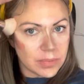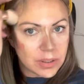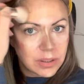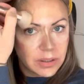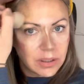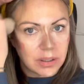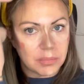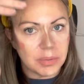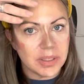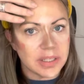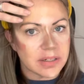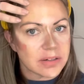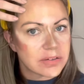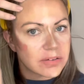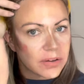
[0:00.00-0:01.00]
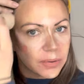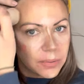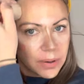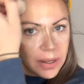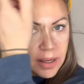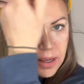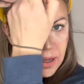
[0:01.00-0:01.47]
kind of blend. So
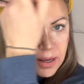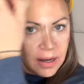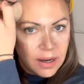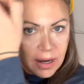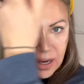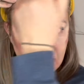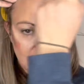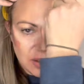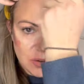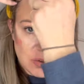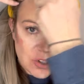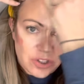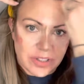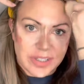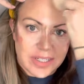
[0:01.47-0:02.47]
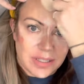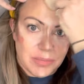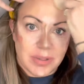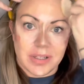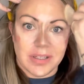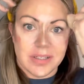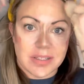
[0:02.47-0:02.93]
I
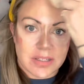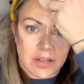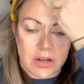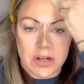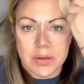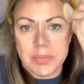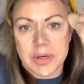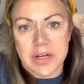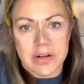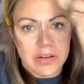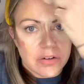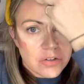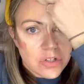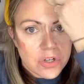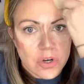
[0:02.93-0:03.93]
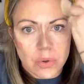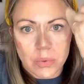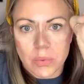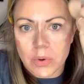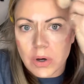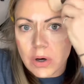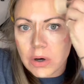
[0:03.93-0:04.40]
typically start up here. There's no
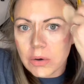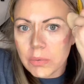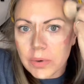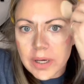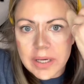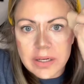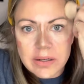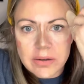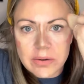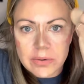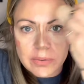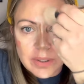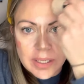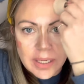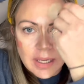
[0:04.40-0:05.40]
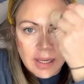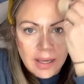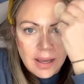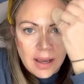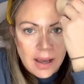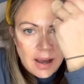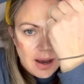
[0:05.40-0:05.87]
wrong way to do it,
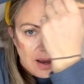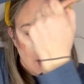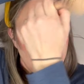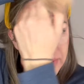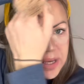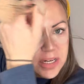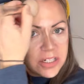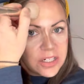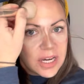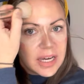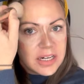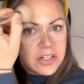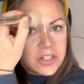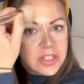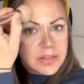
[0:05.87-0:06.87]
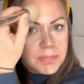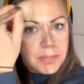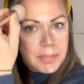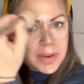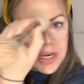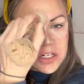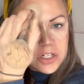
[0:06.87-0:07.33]
and kind of just
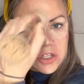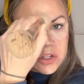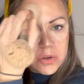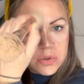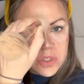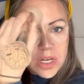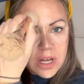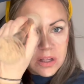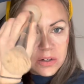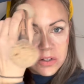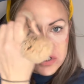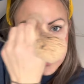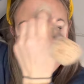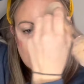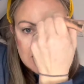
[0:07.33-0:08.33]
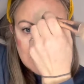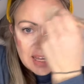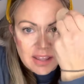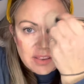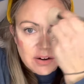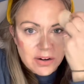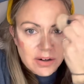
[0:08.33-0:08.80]
mesh those colors
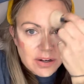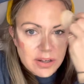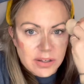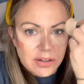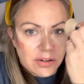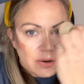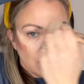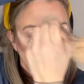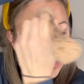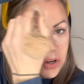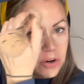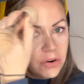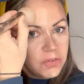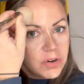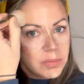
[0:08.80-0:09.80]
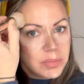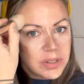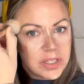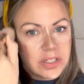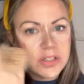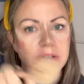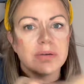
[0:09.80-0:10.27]
together. You don't want to
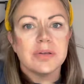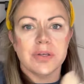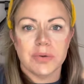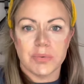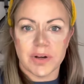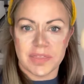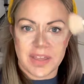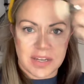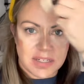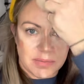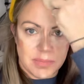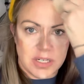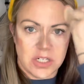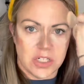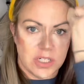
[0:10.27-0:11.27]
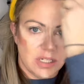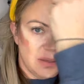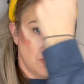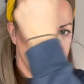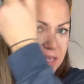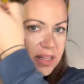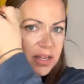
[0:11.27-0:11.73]
overblend. You want that dimension to
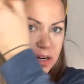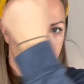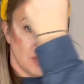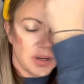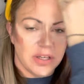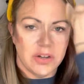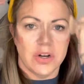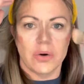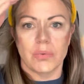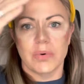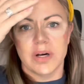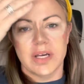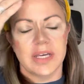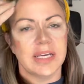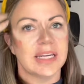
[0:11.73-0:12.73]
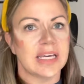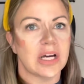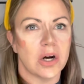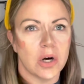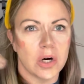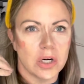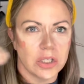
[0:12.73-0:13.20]
be there, but you don't want any
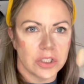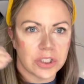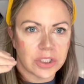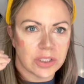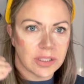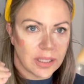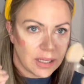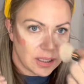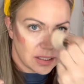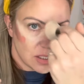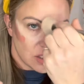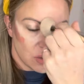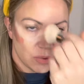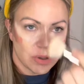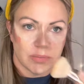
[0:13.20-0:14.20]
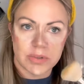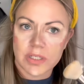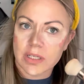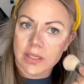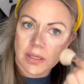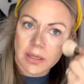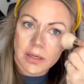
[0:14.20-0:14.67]
harsh lines. You want them to